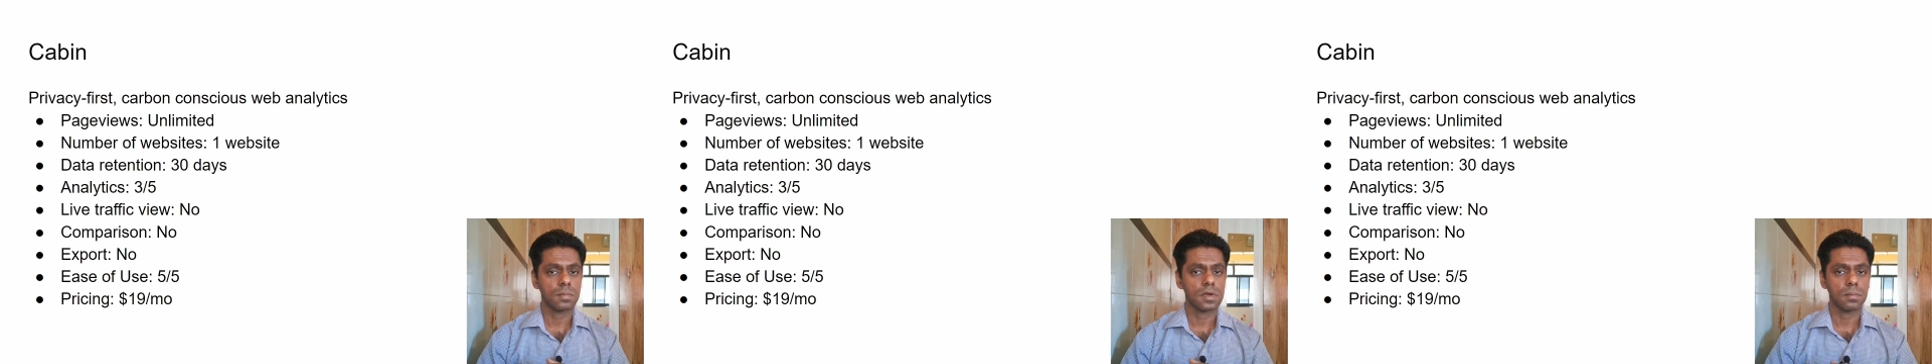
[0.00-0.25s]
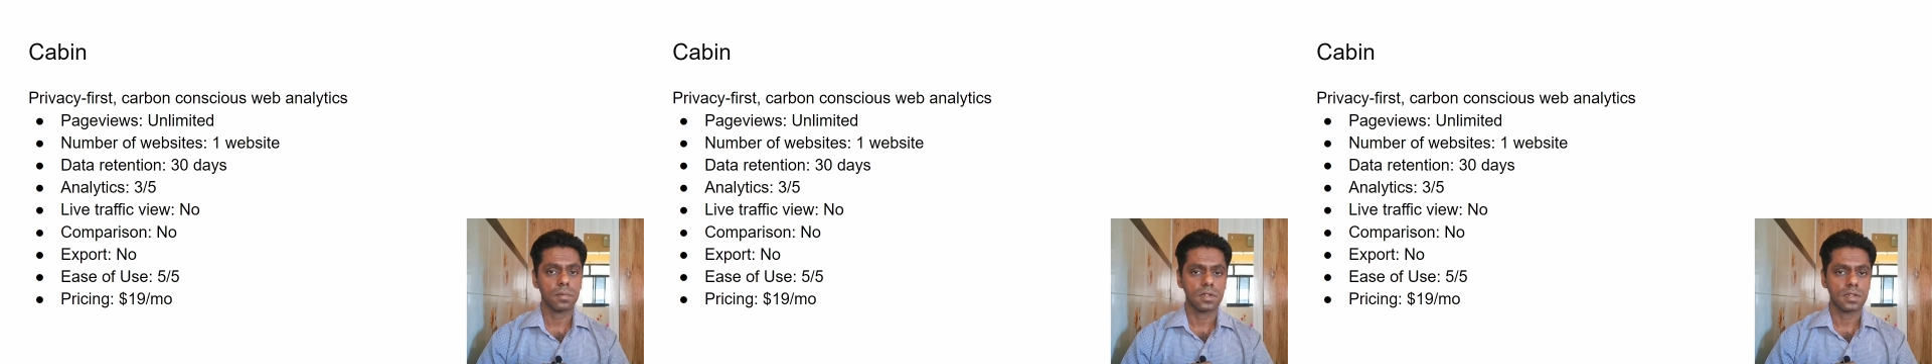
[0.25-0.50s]
per
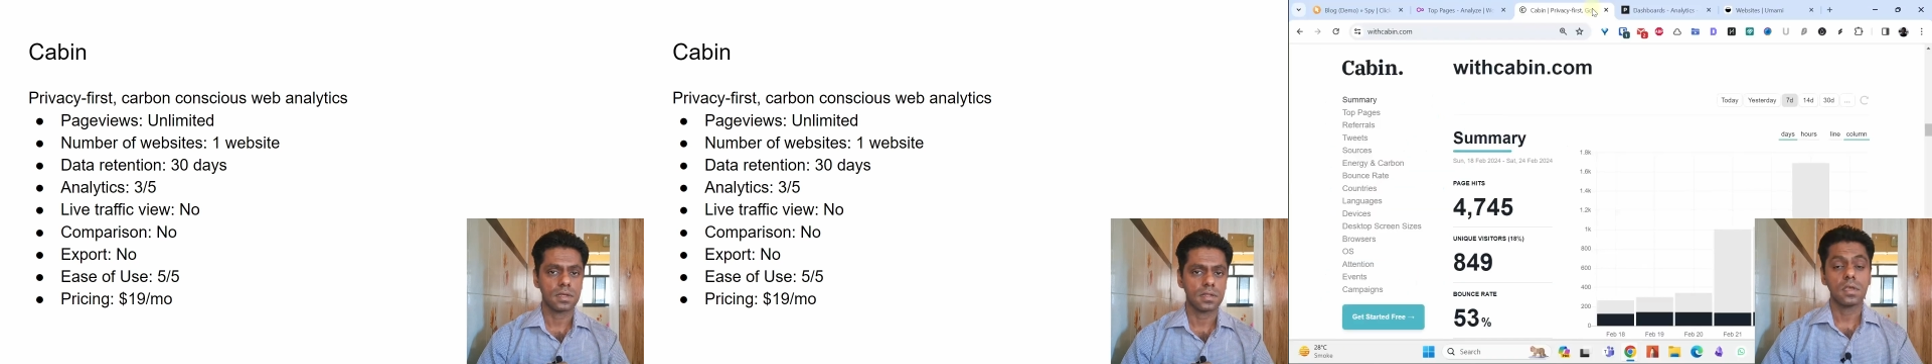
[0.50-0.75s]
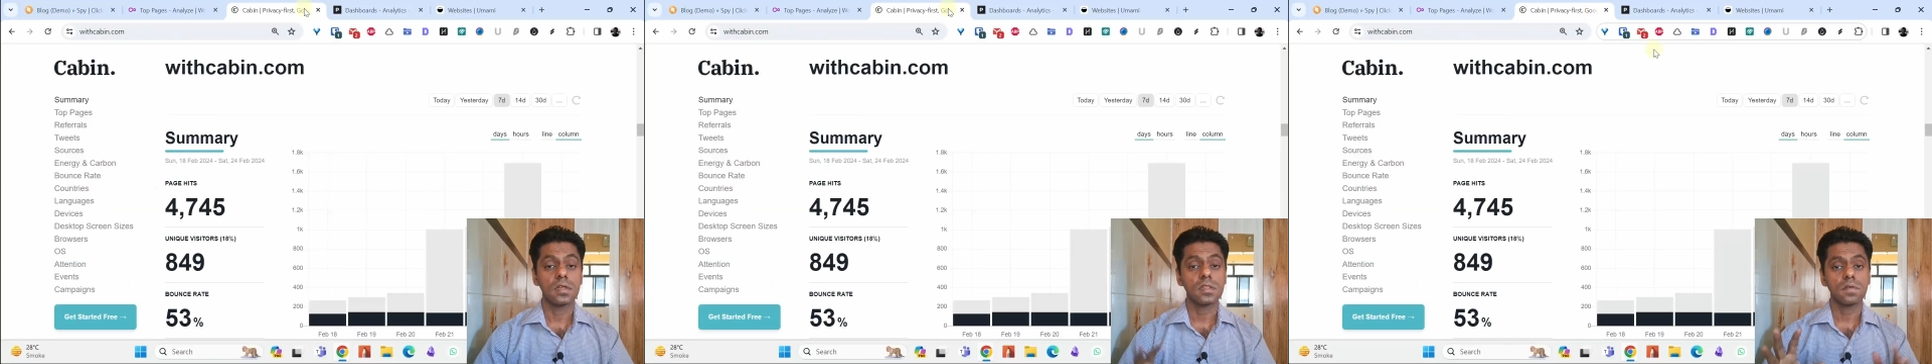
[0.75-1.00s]
month.
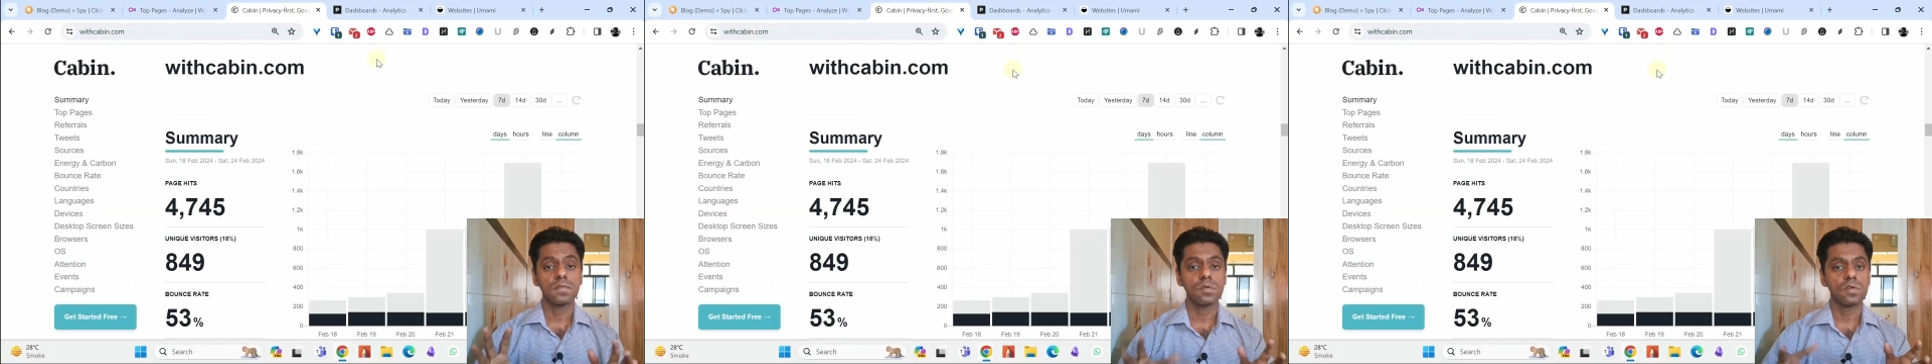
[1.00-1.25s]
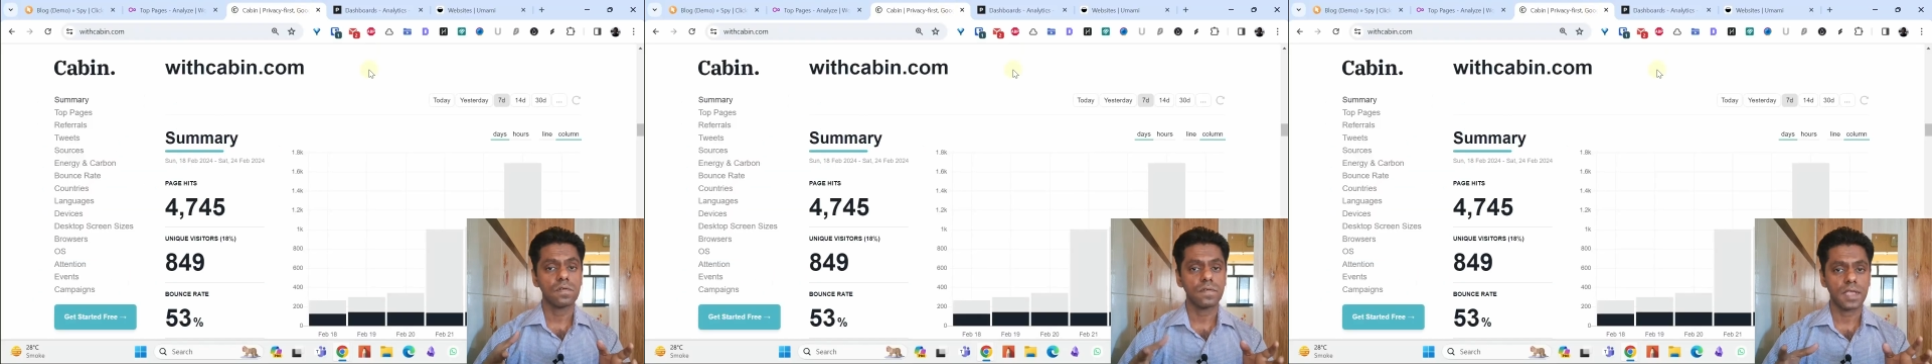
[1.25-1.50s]
Here's a view
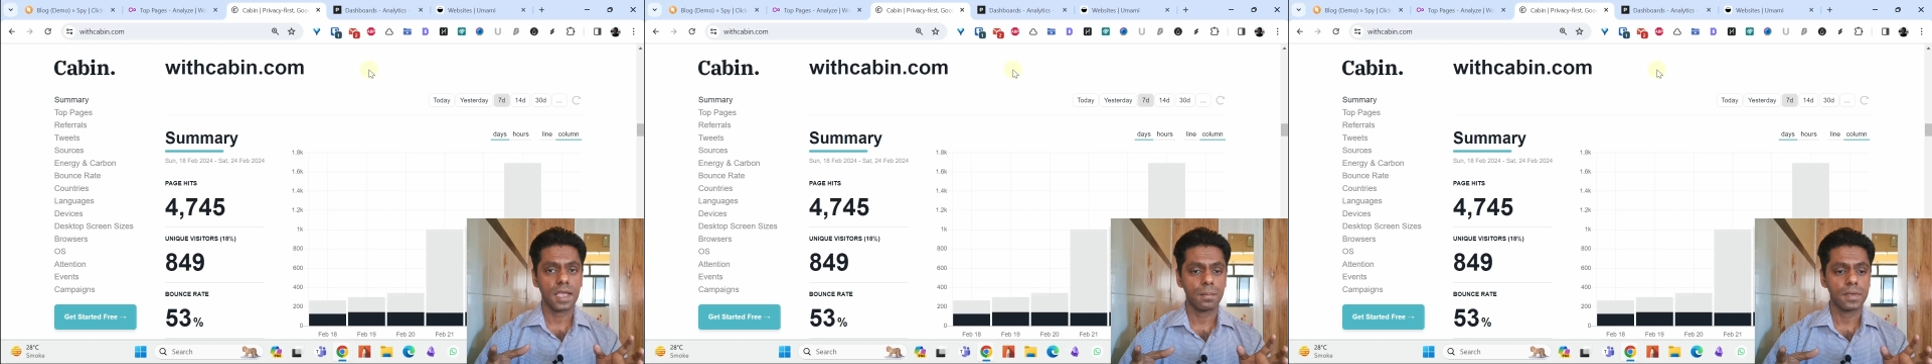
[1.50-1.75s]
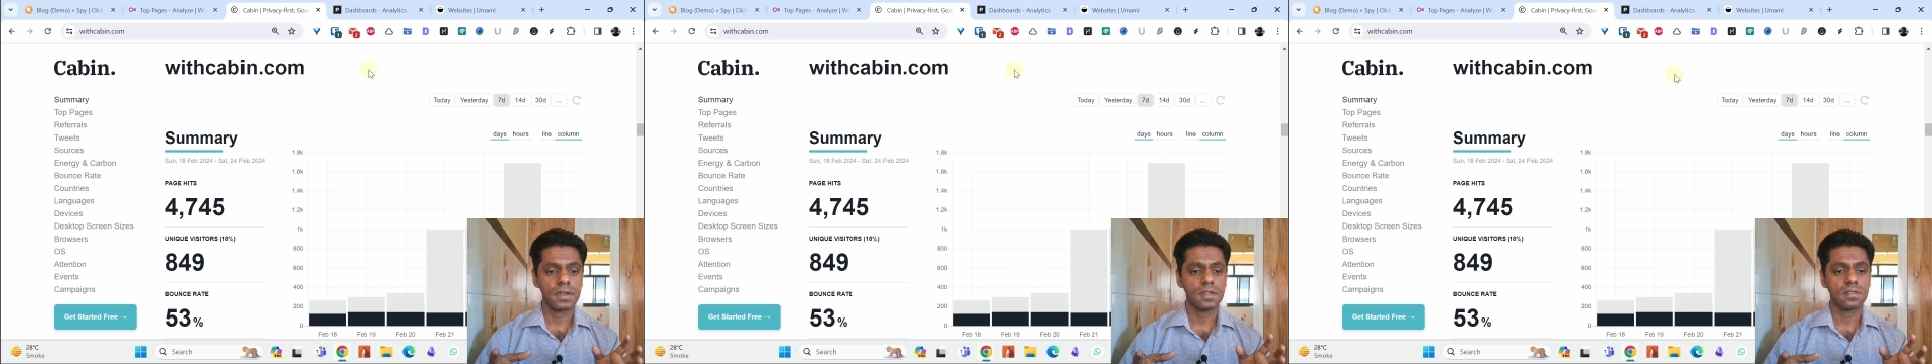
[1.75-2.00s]
of
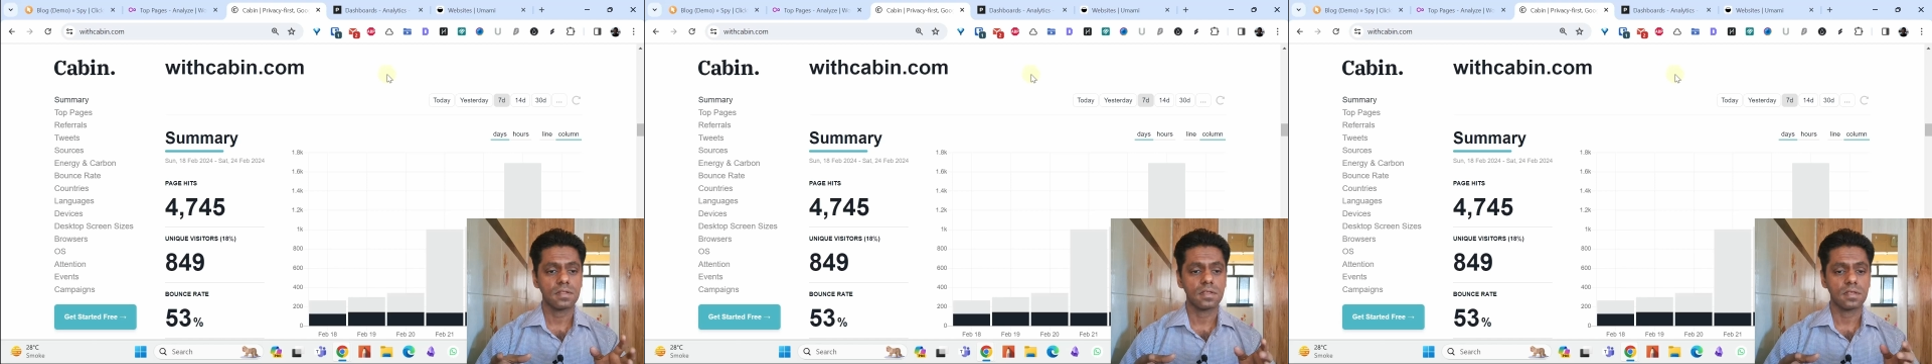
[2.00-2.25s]
Cabin.